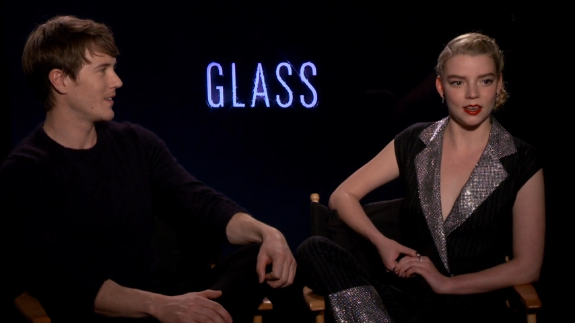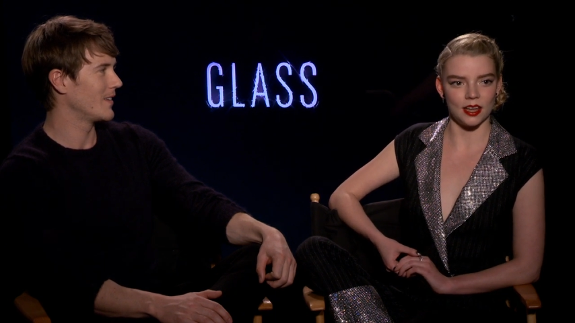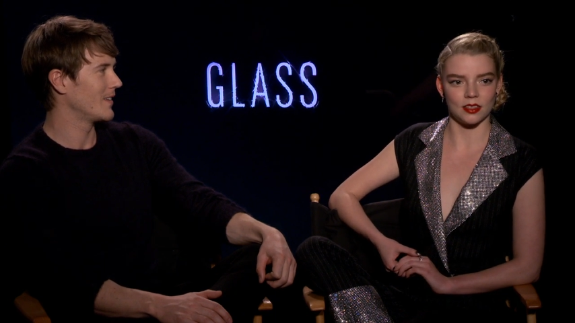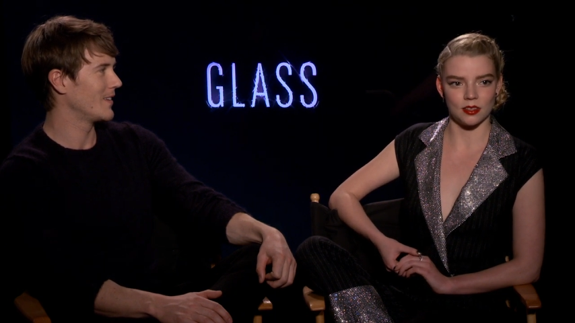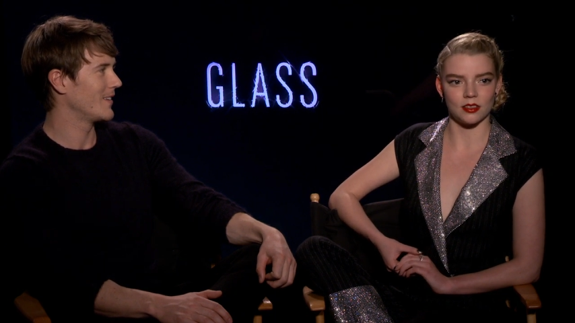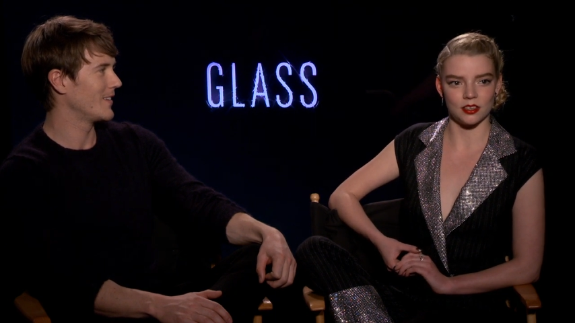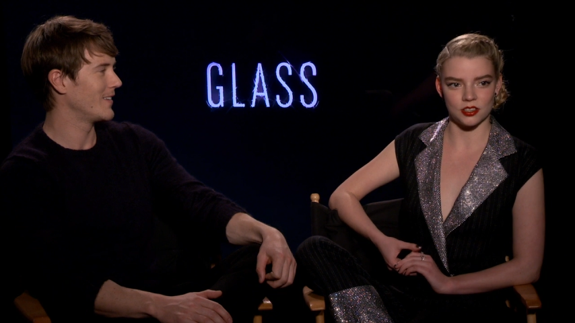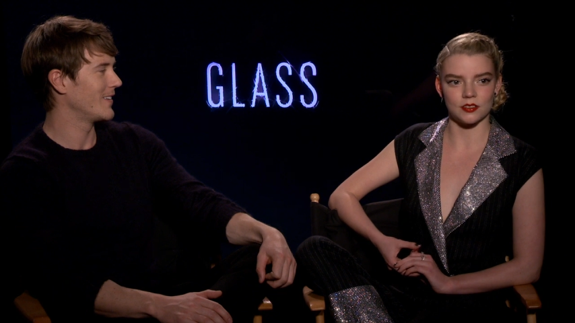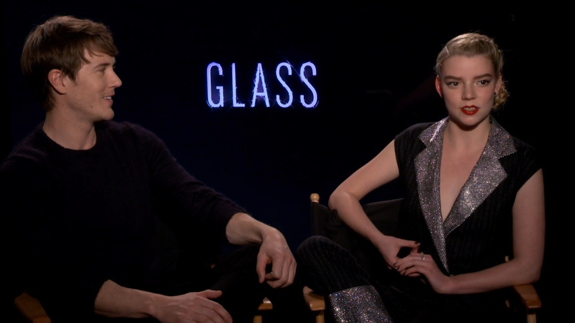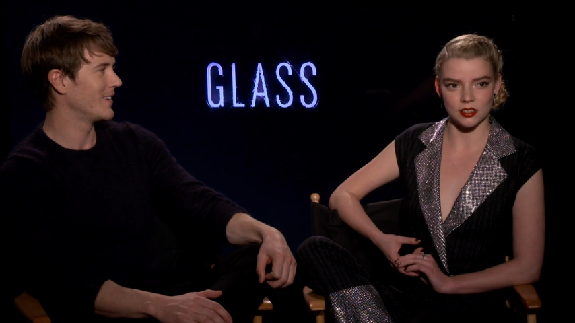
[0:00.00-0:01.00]
Speaker 1: Like, the two
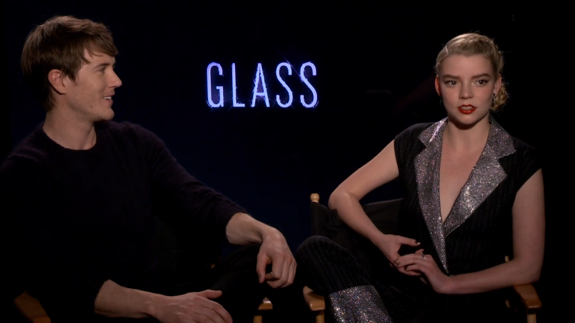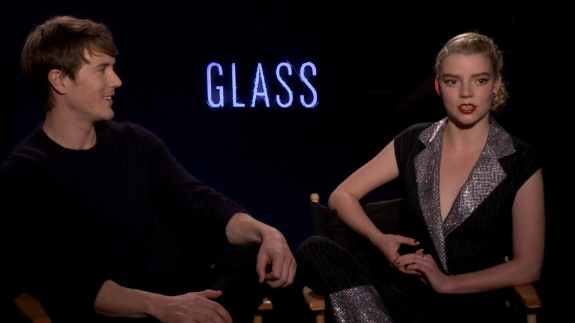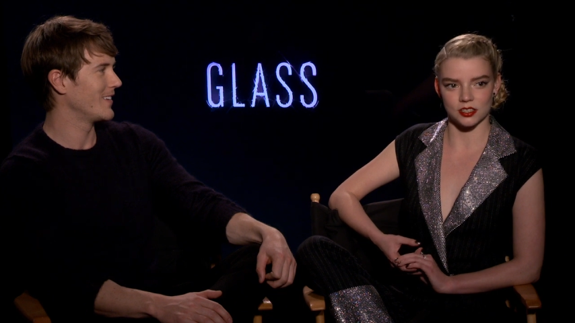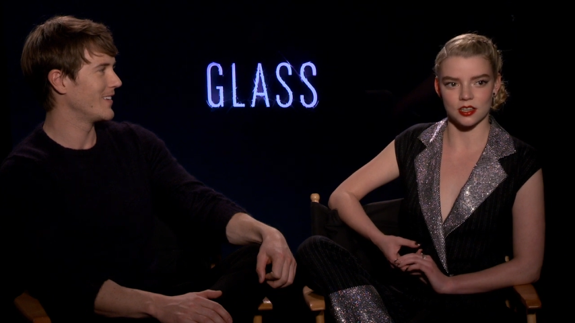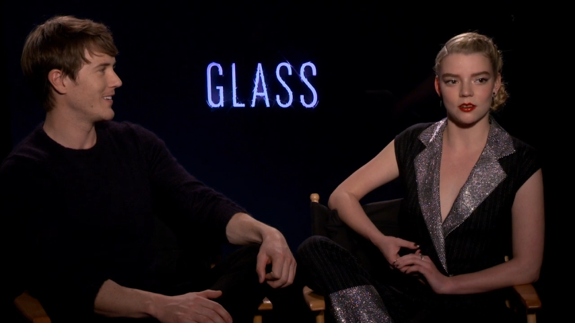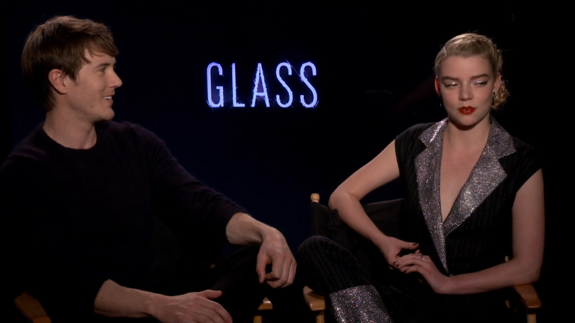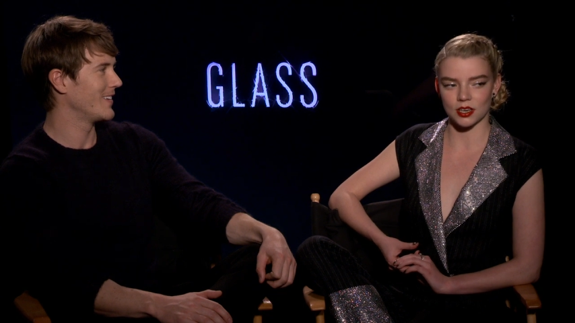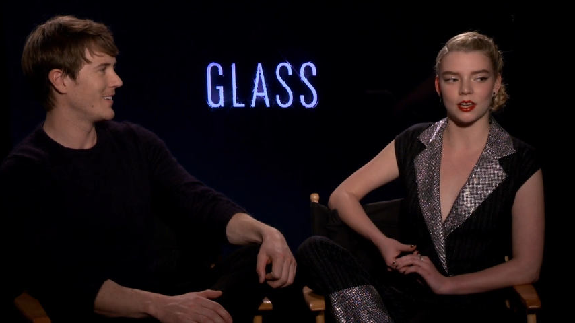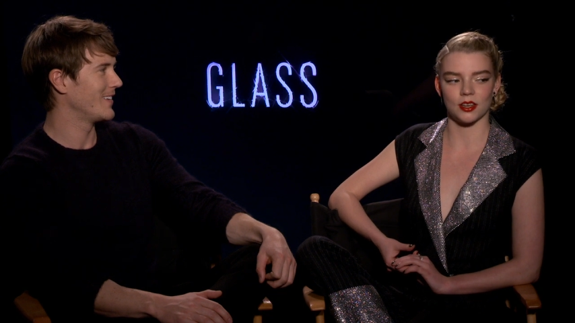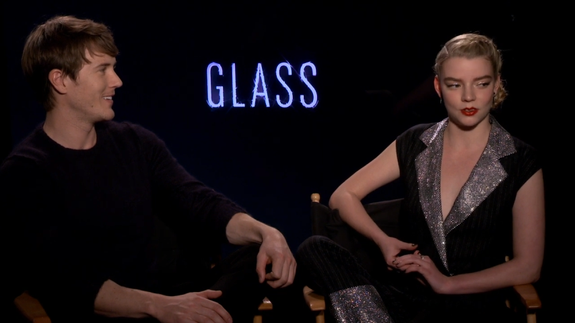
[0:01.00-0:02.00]
of us looked at each other and we were
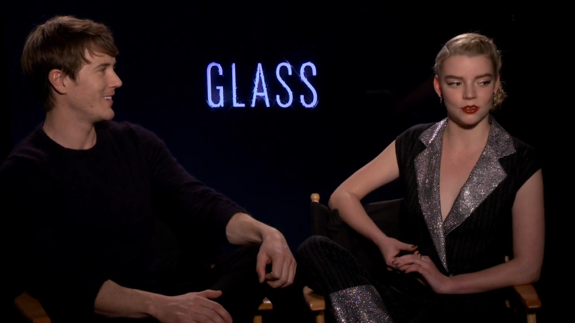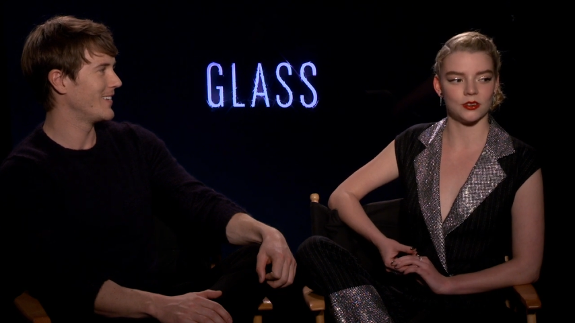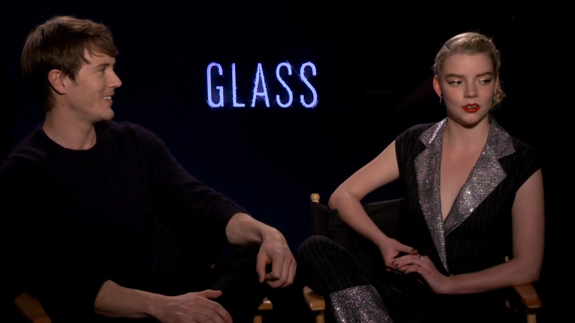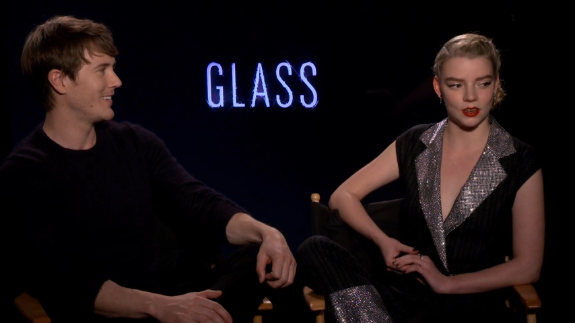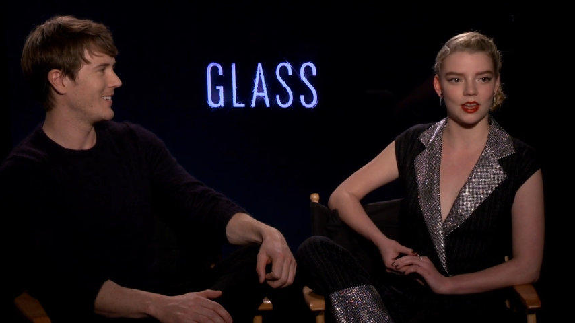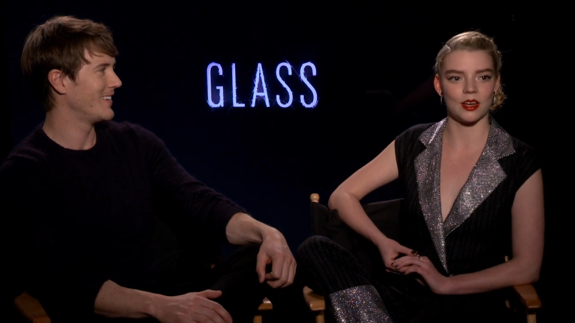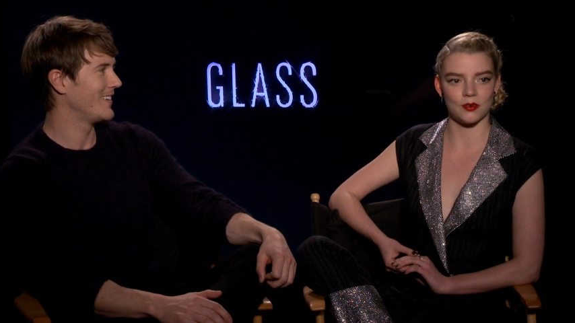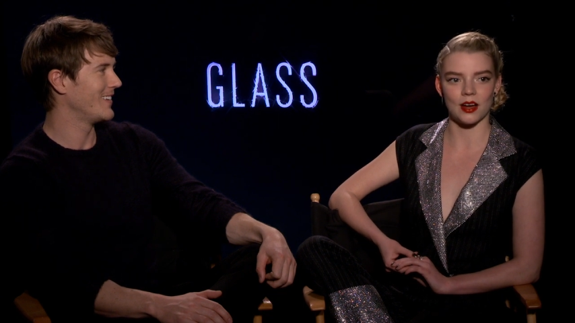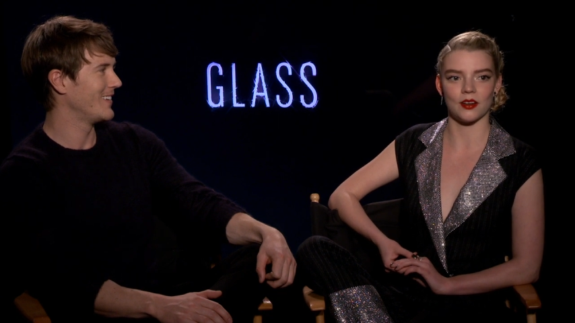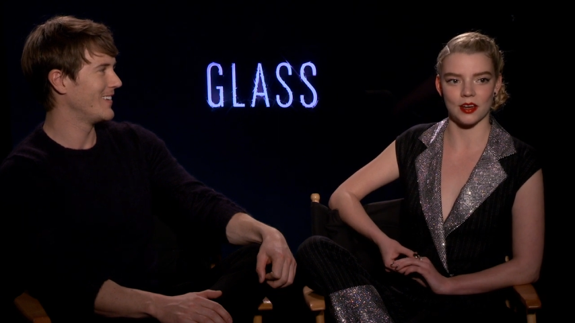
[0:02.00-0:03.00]
like, oh, okay,
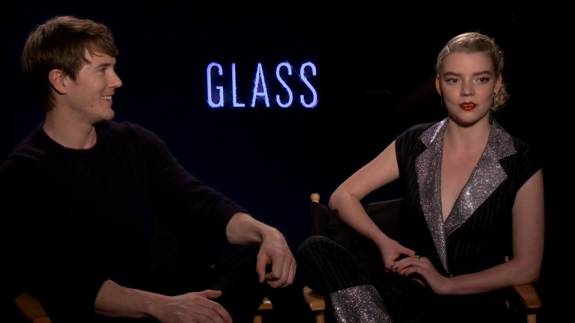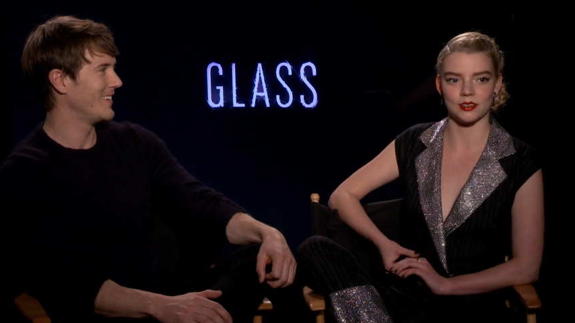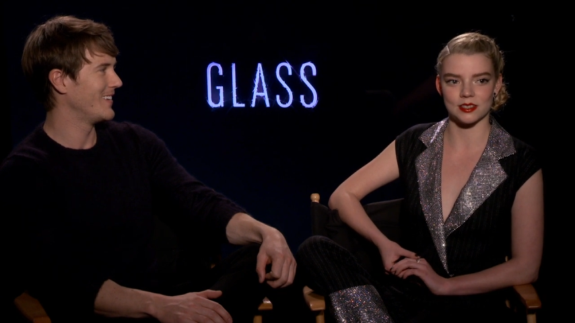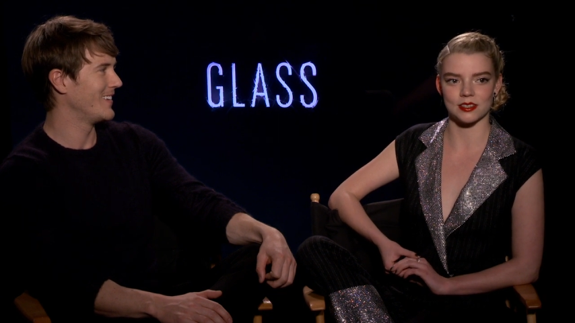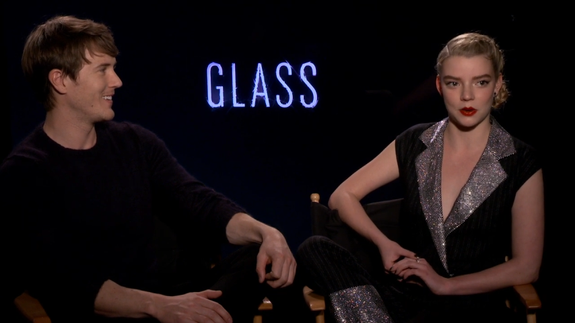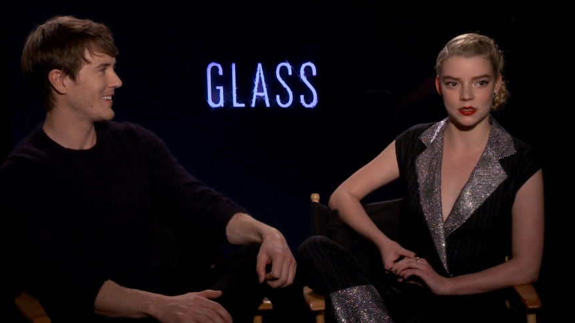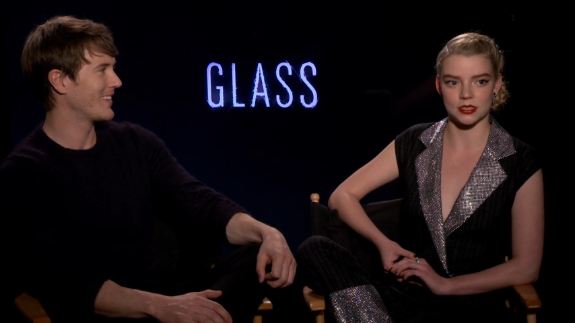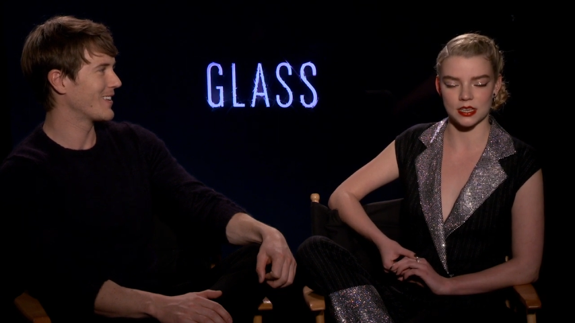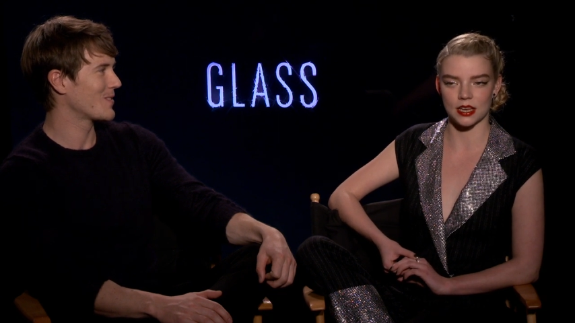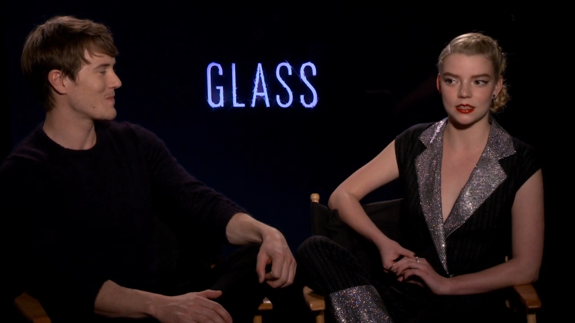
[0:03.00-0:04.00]
wow, that was that was
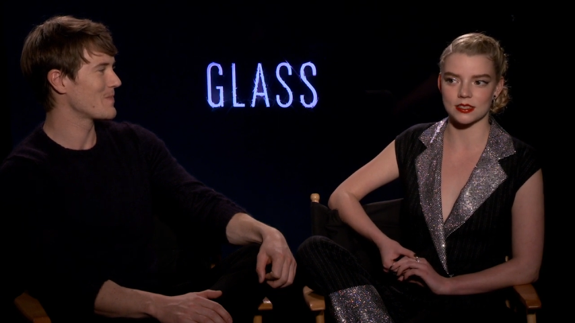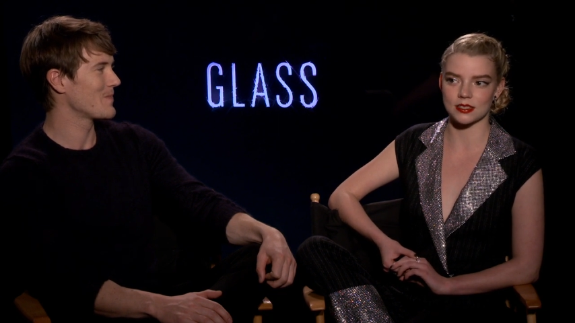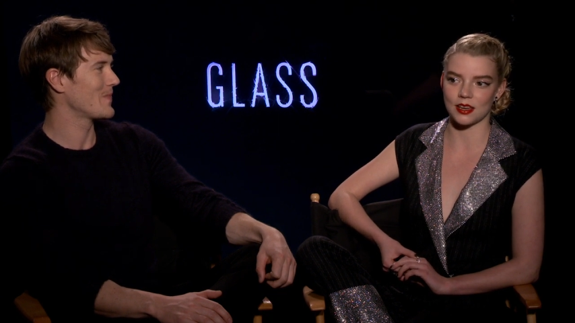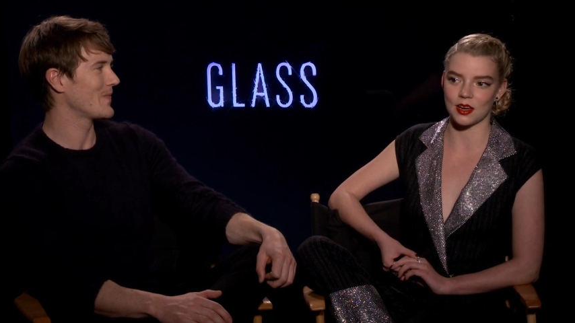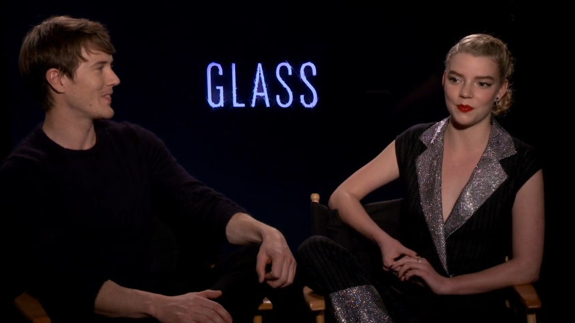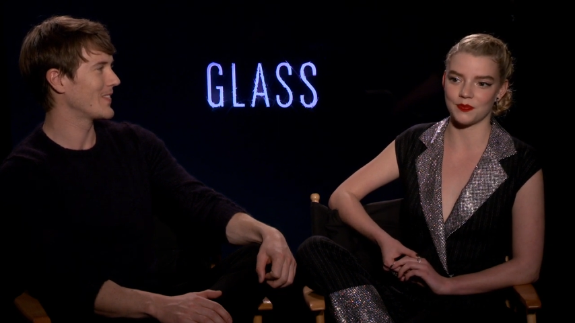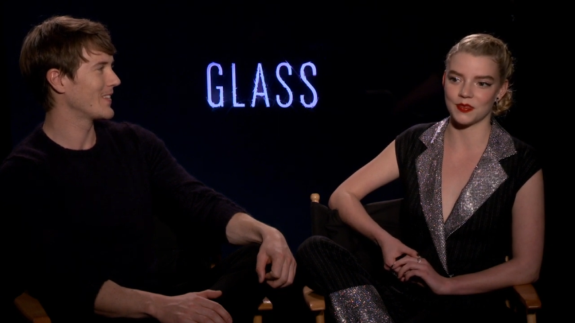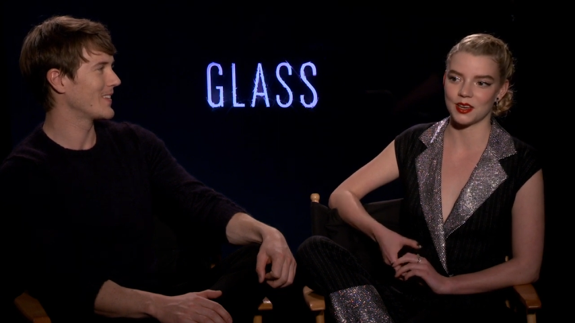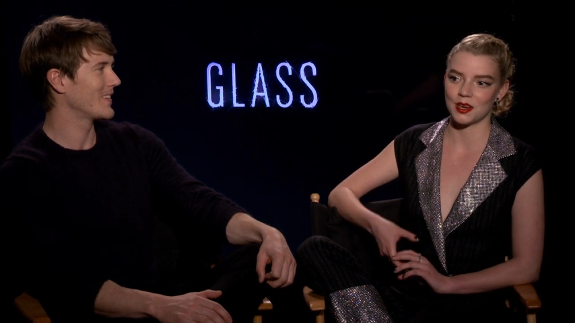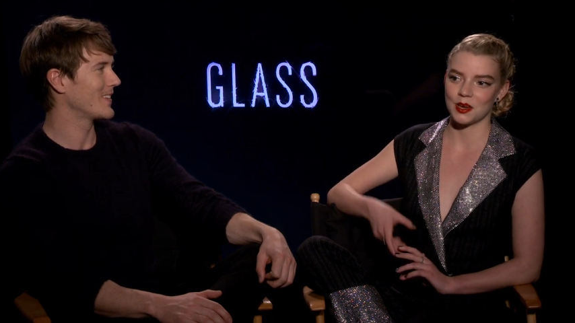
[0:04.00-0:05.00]
intense. Um,